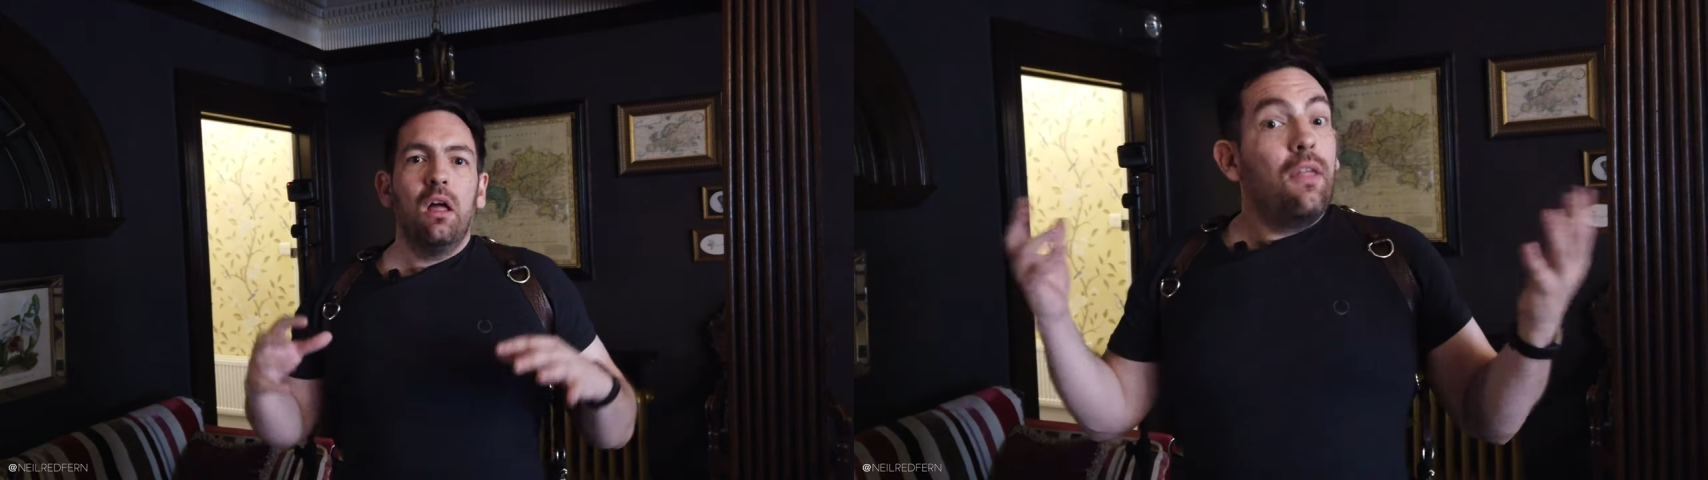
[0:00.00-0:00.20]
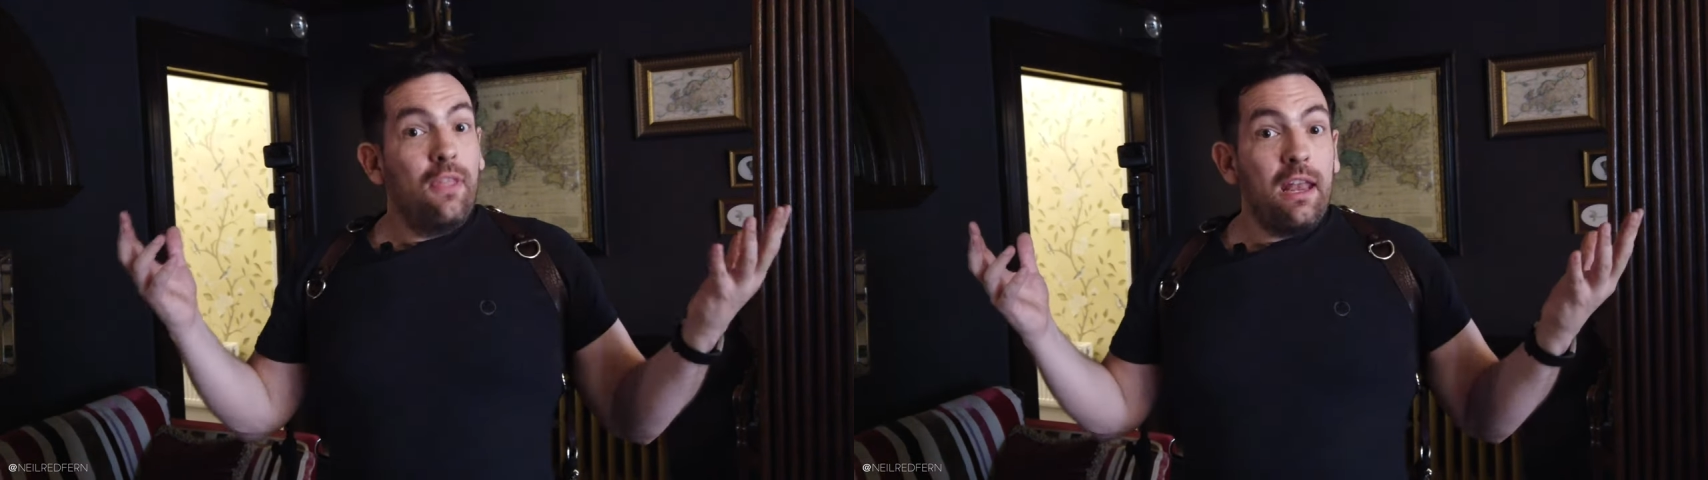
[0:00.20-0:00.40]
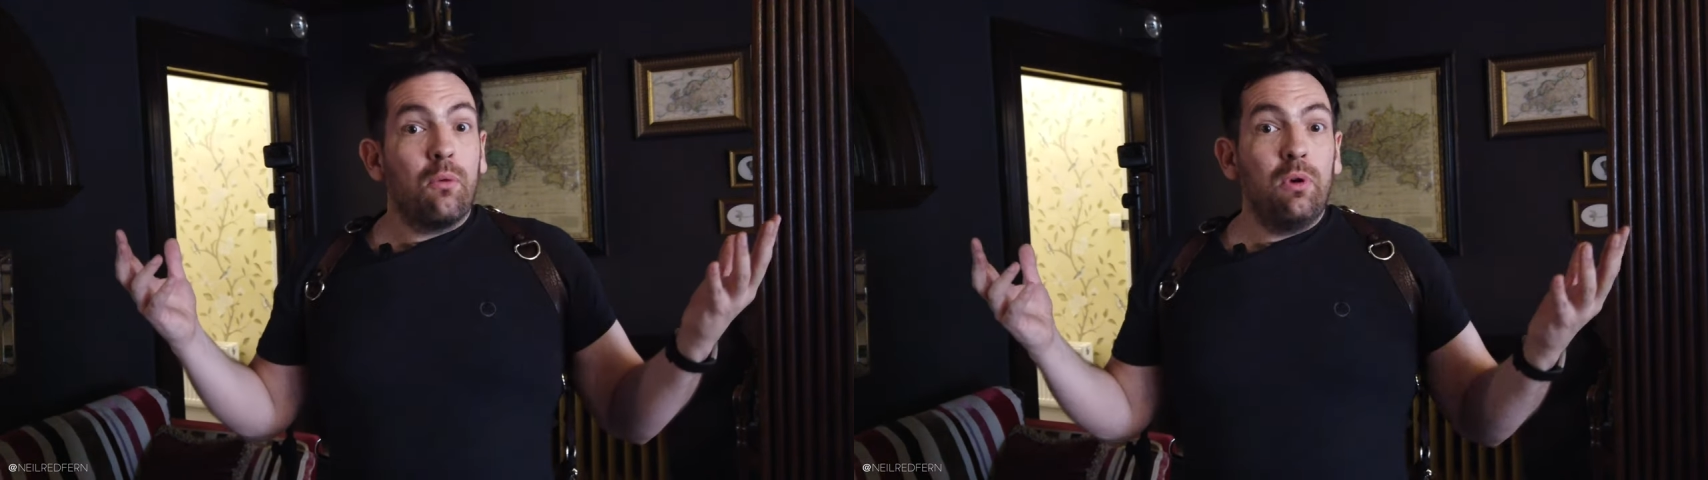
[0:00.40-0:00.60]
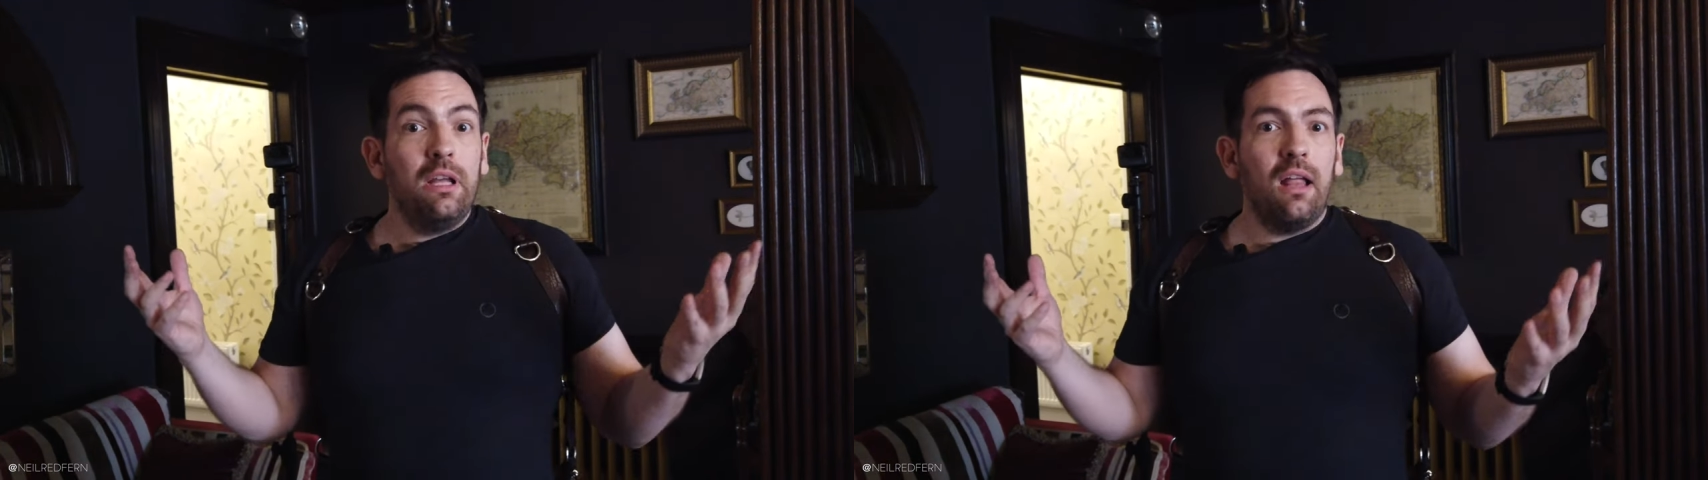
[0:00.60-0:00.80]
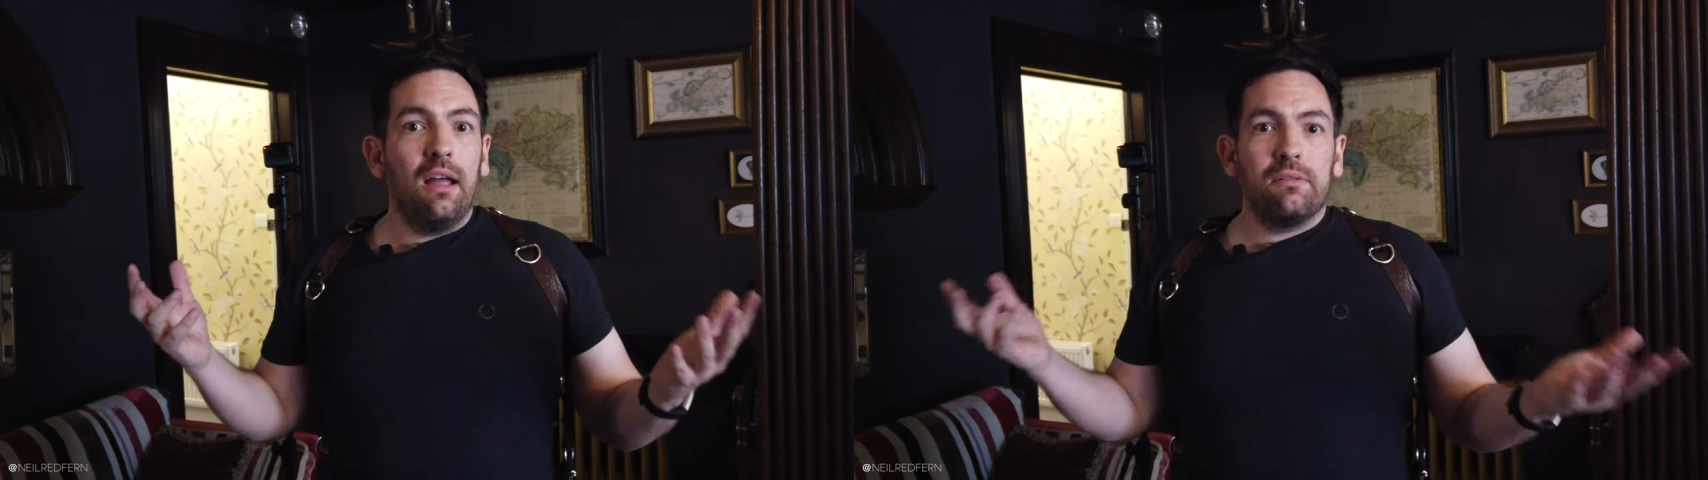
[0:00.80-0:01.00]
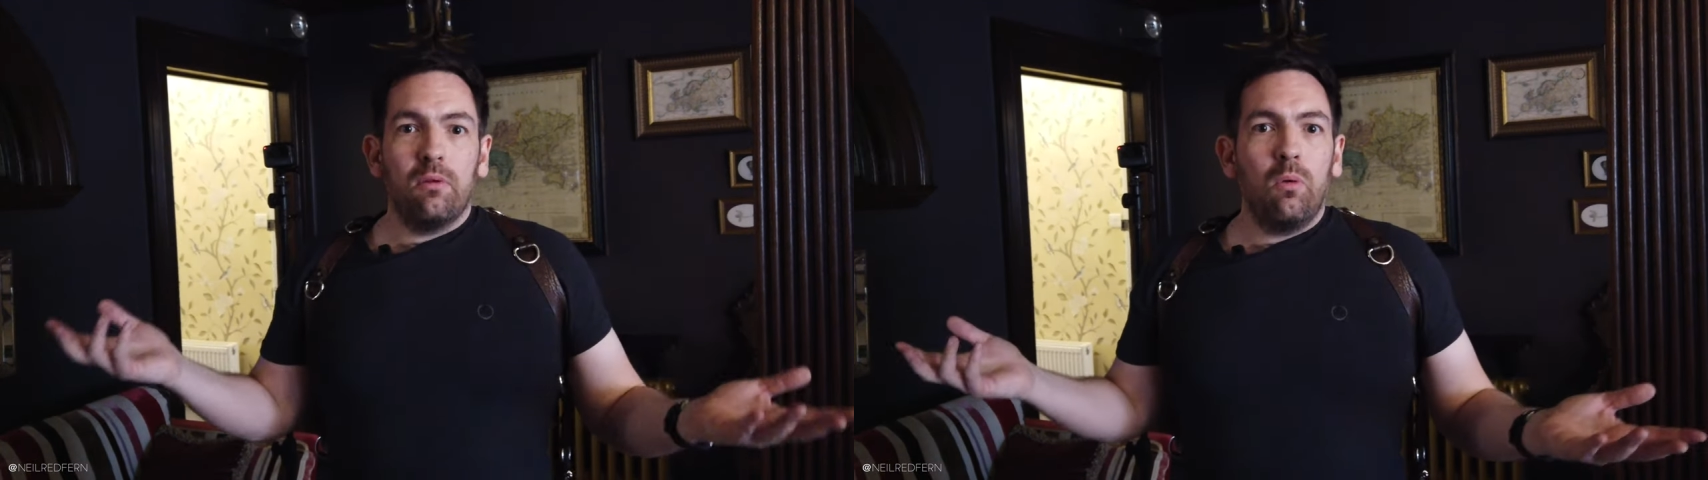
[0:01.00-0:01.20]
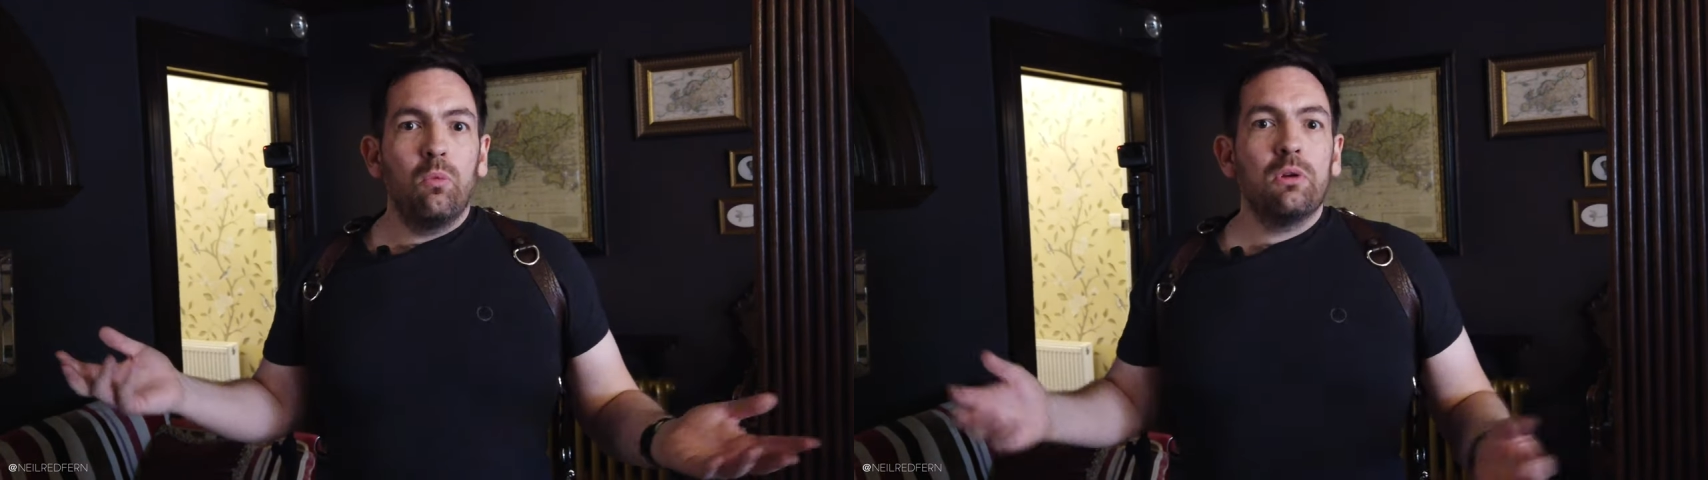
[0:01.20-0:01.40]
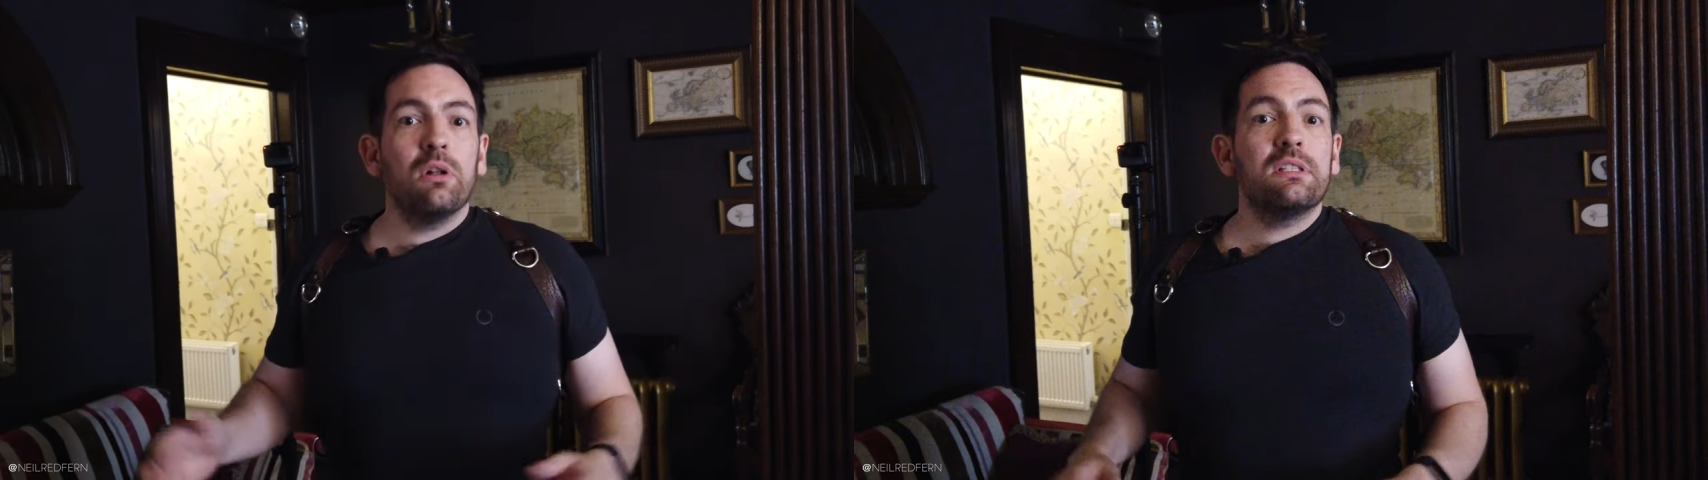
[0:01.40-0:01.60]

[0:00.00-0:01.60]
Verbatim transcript: And then I realized, I wonder